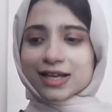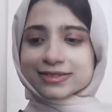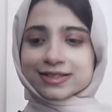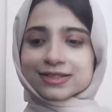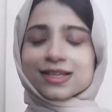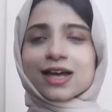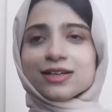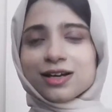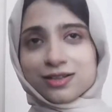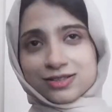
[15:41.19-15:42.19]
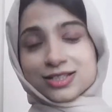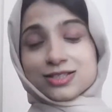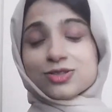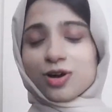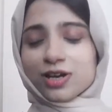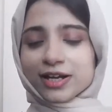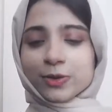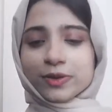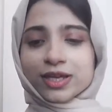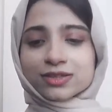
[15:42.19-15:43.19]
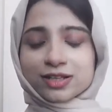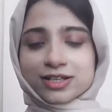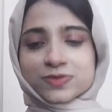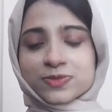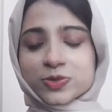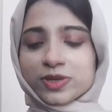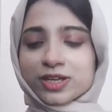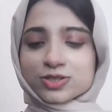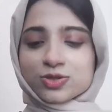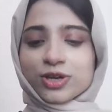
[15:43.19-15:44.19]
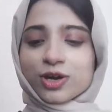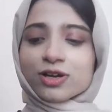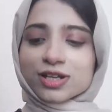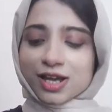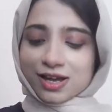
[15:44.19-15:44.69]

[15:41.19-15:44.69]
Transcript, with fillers: I said that uh, this is the holiday week, the Christmas week is going on.